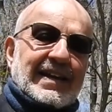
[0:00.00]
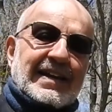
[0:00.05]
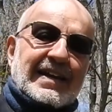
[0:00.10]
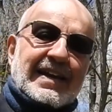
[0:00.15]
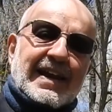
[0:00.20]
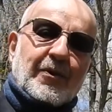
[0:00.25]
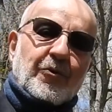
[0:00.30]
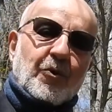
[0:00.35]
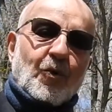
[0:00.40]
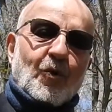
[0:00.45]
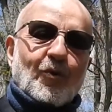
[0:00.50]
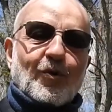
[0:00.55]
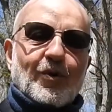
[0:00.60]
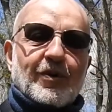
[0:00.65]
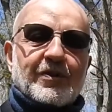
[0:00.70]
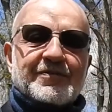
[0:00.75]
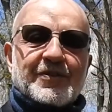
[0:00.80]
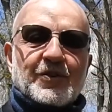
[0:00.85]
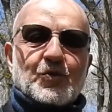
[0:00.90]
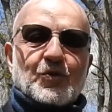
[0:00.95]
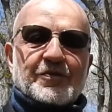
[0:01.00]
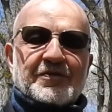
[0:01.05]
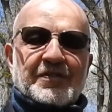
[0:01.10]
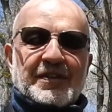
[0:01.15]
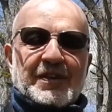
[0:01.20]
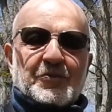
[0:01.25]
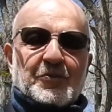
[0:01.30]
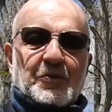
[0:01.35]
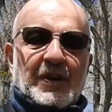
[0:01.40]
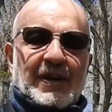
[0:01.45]
Now, all of your
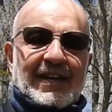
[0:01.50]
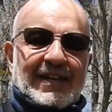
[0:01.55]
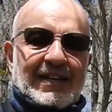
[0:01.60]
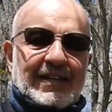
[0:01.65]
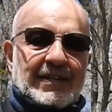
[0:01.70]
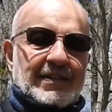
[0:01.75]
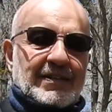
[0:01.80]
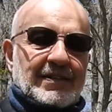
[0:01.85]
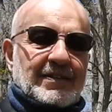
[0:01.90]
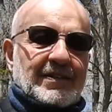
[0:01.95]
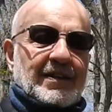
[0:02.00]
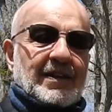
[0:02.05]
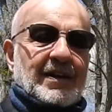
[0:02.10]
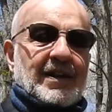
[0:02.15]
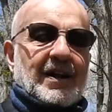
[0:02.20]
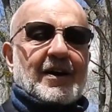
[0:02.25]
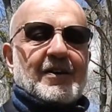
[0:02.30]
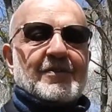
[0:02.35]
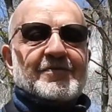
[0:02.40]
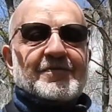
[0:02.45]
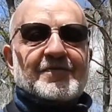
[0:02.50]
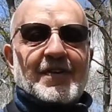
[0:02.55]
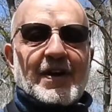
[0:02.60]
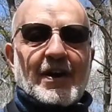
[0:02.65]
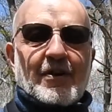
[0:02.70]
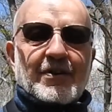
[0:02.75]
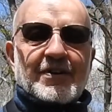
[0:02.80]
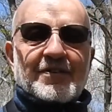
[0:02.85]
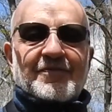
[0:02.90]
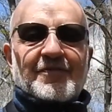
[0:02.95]
field leaders are
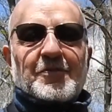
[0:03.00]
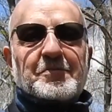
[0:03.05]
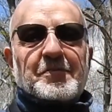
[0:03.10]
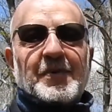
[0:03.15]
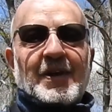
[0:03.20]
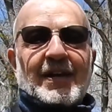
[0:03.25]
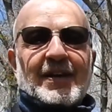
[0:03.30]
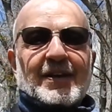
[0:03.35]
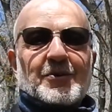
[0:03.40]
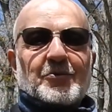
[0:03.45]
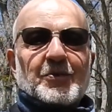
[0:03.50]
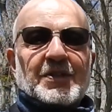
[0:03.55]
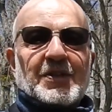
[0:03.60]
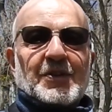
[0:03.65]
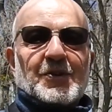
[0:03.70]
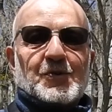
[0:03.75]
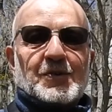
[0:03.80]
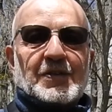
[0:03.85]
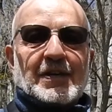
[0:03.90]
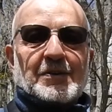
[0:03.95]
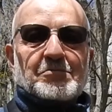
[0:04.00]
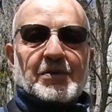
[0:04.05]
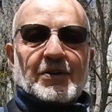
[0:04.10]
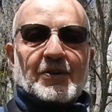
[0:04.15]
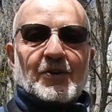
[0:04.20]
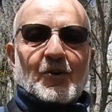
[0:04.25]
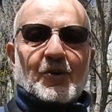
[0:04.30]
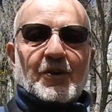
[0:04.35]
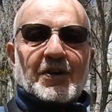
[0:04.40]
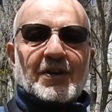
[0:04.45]
very familiar with using
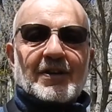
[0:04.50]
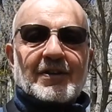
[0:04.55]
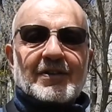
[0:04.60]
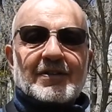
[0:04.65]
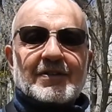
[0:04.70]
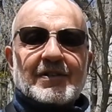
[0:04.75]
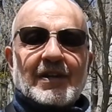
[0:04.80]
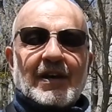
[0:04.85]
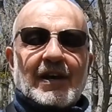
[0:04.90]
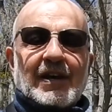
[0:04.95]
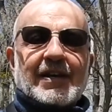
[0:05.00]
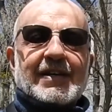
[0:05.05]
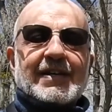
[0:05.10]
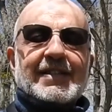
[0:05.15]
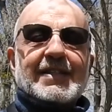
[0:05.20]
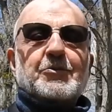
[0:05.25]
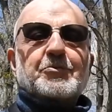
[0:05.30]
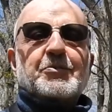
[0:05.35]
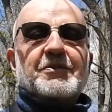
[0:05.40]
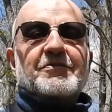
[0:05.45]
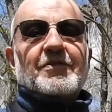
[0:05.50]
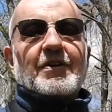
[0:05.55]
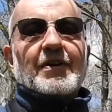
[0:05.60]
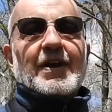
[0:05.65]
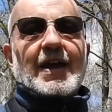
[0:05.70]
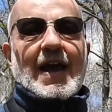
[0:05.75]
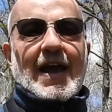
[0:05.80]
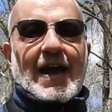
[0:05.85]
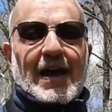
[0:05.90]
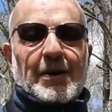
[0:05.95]
binoculars, and they'll be very
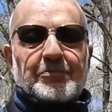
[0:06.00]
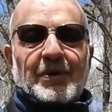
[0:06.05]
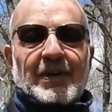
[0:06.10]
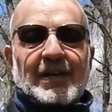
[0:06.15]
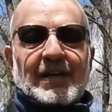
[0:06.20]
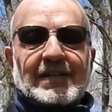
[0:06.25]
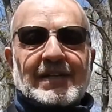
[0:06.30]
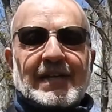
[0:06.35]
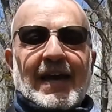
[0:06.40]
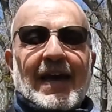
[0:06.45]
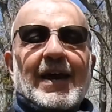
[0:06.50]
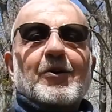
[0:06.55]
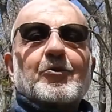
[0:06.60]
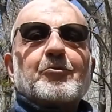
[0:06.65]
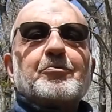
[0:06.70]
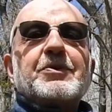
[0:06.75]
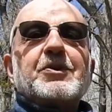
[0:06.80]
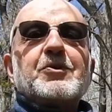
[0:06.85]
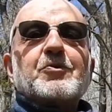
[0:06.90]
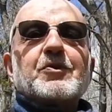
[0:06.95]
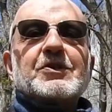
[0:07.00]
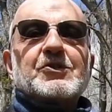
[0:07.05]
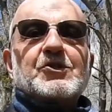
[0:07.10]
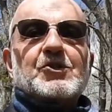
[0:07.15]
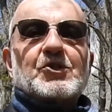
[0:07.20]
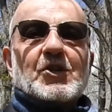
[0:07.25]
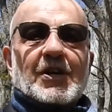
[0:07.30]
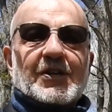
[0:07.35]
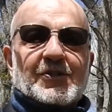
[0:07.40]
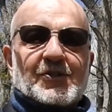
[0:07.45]
happy to help you
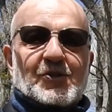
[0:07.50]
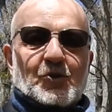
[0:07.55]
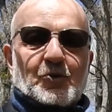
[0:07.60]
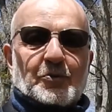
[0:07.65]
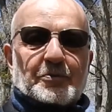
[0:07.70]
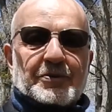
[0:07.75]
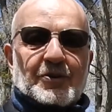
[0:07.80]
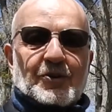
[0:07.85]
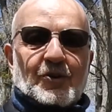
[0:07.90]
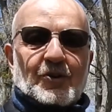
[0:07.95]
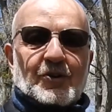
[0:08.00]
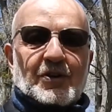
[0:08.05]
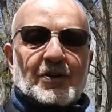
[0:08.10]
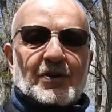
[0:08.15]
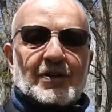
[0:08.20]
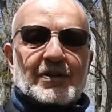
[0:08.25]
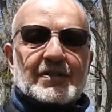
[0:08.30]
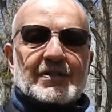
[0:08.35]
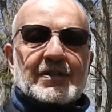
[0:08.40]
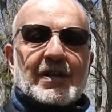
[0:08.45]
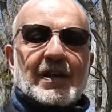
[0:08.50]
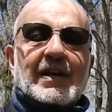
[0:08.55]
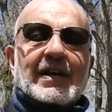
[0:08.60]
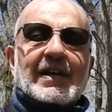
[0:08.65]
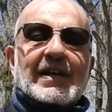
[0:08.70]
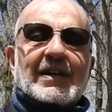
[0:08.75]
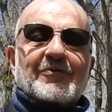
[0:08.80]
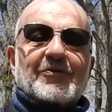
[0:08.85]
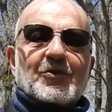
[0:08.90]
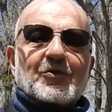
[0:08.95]
adjust your binoculars
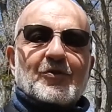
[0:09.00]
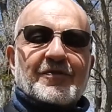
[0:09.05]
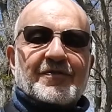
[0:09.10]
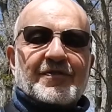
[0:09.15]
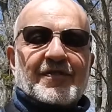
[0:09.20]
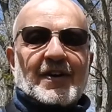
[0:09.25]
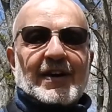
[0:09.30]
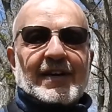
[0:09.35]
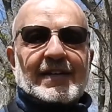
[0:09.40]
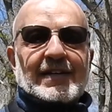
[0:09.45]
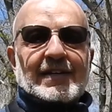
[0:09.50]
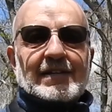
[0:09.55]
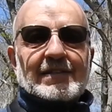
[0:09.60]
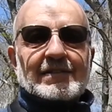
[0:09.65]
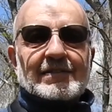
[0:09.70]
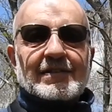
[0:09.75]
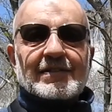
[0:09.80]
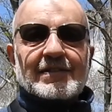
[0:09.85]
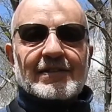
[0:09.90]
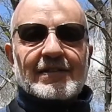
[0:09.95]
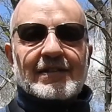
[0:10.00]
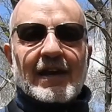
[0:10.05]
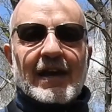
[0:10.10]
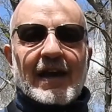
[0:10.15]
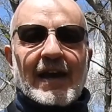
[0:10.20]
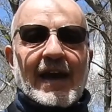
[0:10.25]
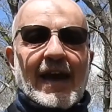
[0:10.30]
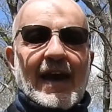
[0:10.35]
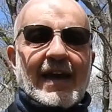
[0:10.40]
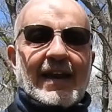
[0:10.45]
if you're finding that there's
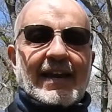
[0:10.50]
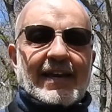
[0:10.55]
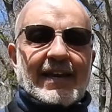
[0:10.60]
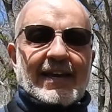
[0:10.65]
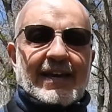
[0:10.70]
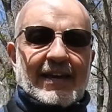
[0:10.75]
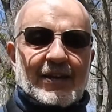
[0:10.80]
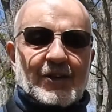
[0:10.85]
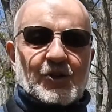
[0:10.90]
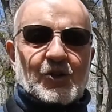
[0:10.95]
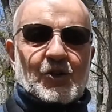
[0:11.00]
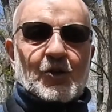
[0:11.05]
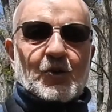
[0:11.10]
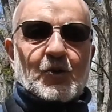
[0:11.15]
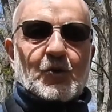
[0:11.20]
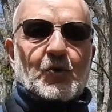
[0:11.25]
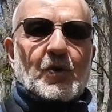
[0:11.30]
any issue.